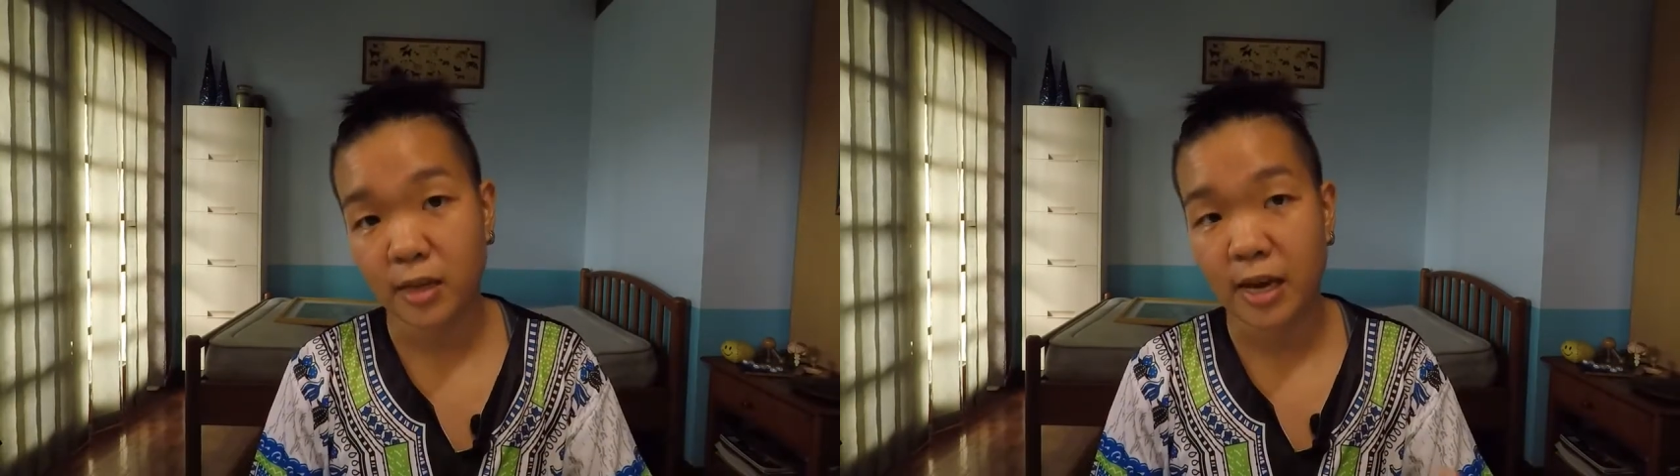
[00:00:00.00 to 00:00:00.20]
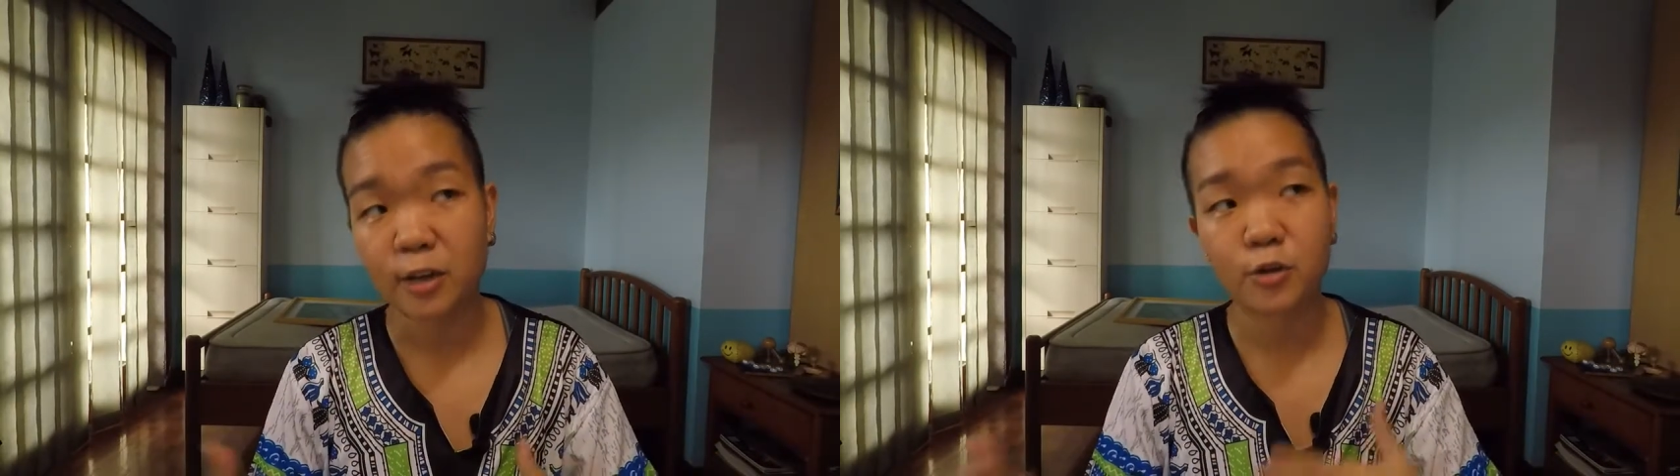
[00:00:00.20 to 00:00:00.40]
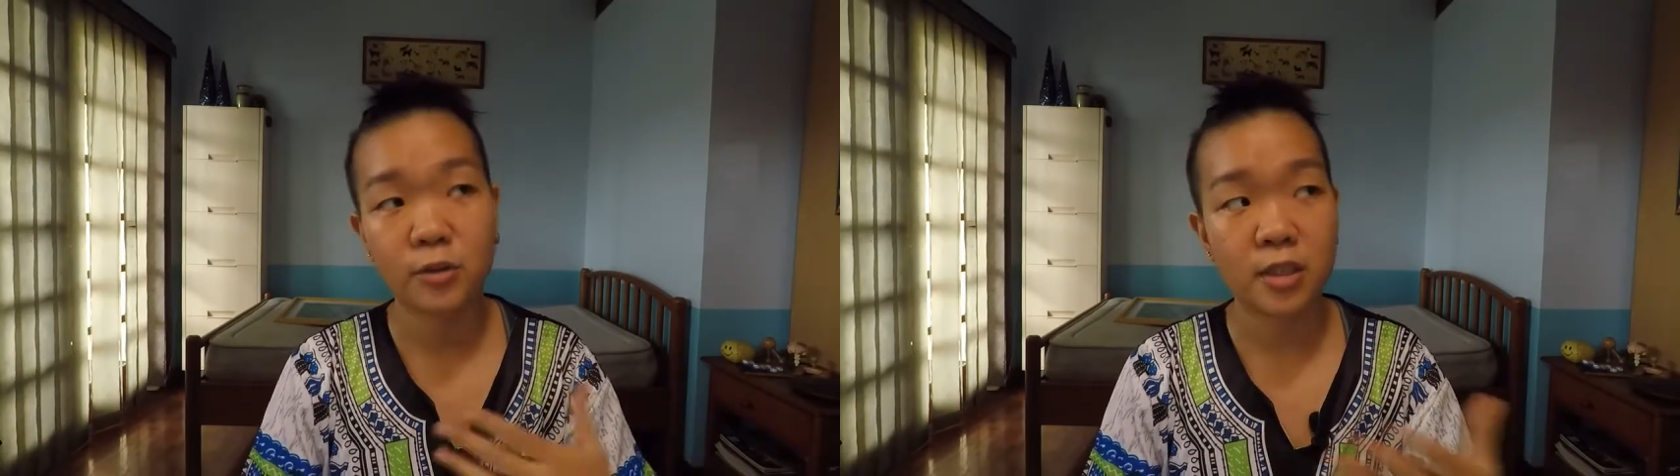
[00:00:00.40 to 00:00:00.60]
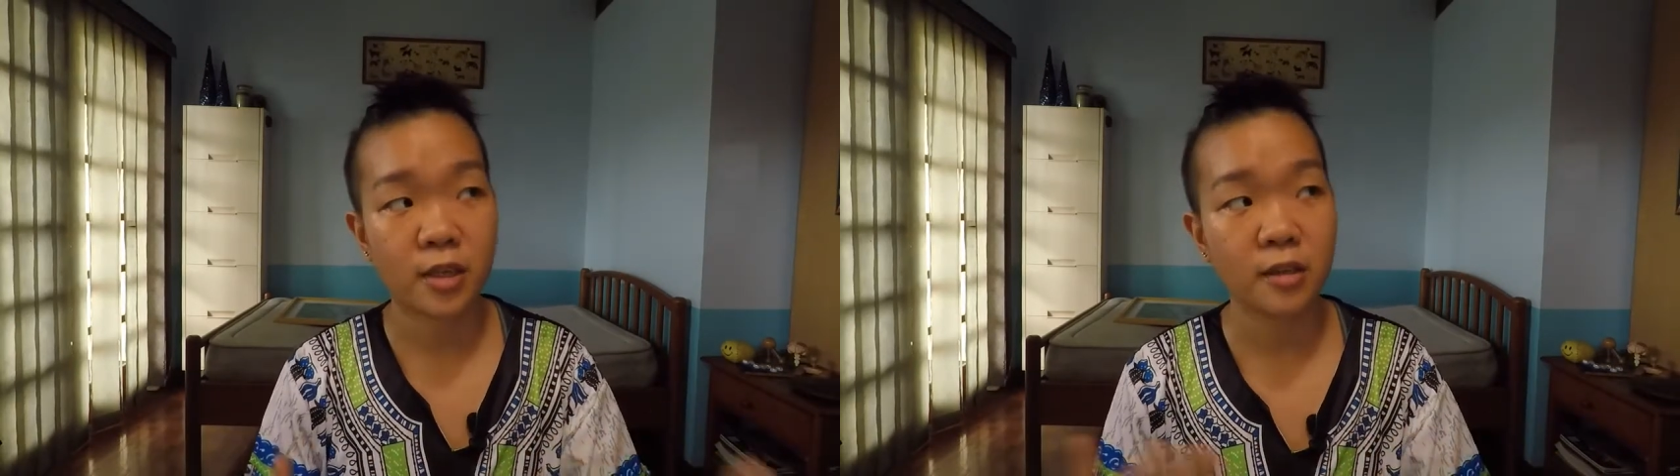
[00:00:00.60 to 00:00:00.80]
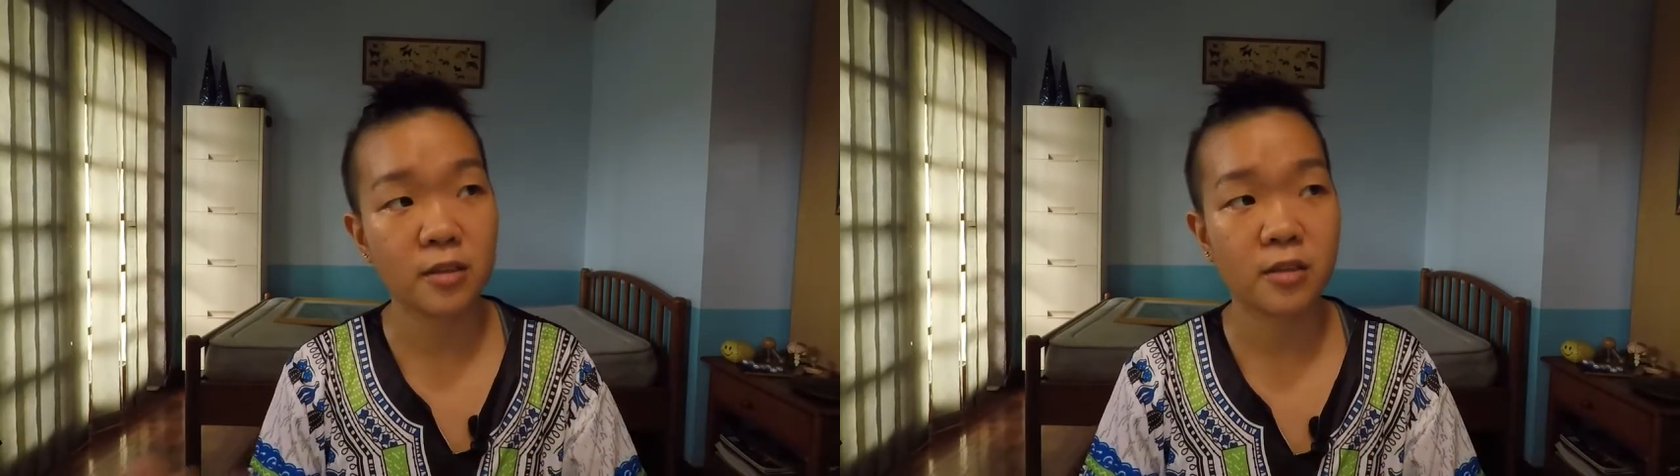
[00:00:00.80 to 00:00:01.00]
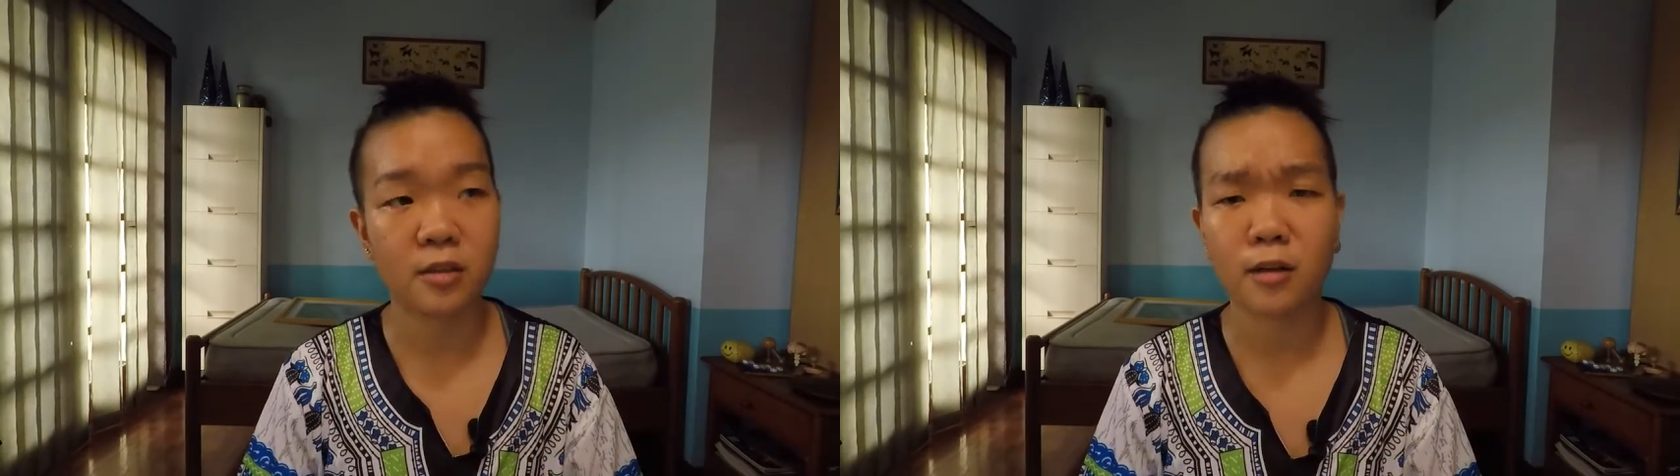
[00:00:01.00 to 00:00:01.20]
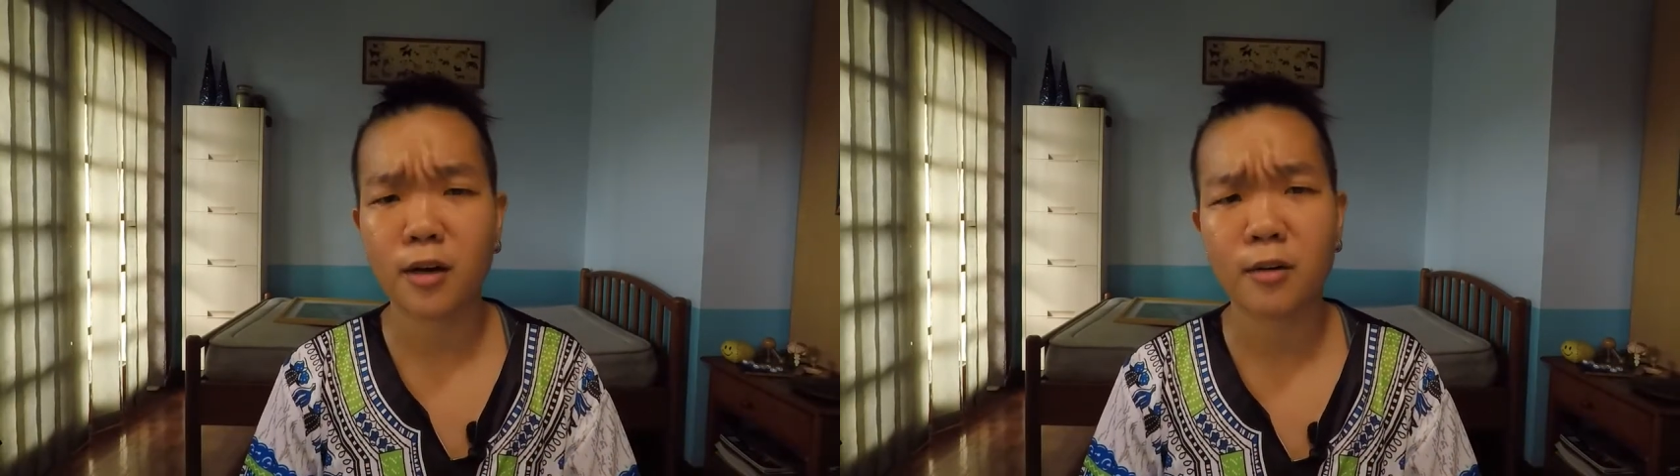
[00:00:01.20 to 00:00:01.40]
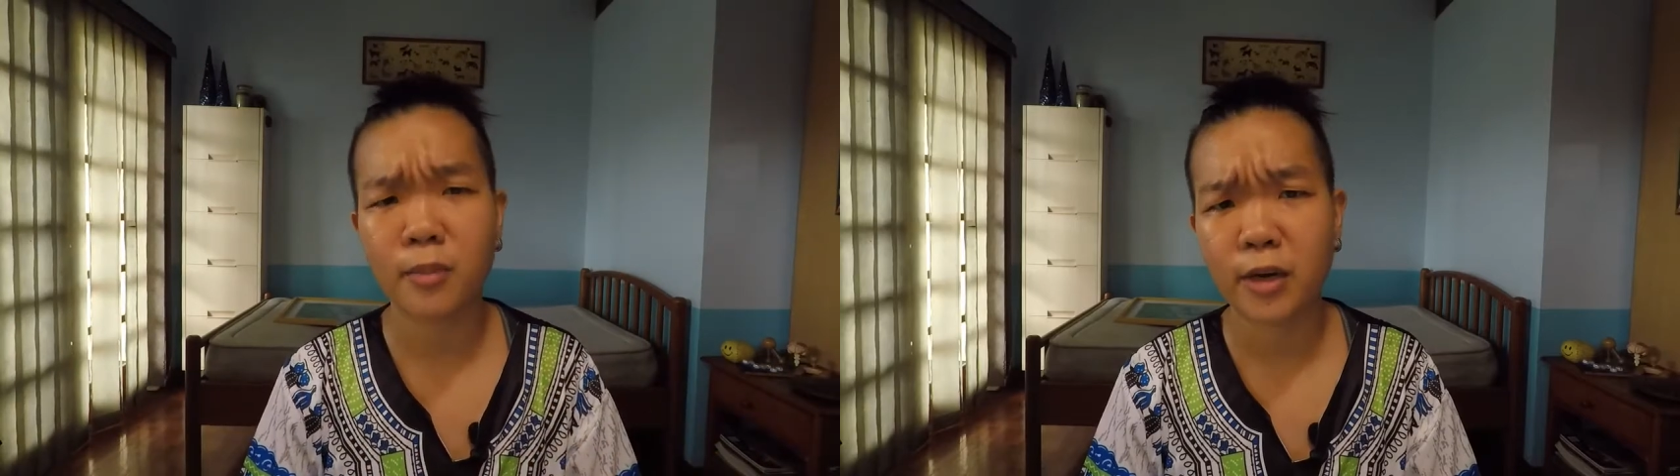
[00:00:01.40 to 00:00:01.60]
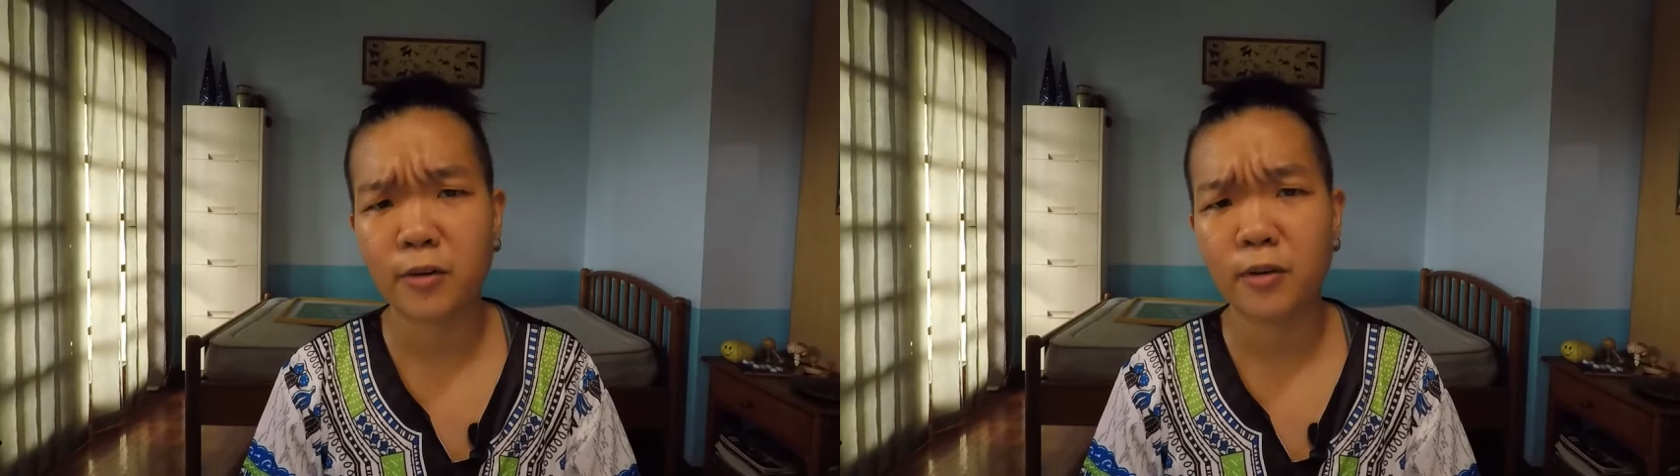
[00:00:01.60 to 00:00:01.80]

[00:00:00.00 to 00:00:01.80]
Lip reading: actually tell us a lot about a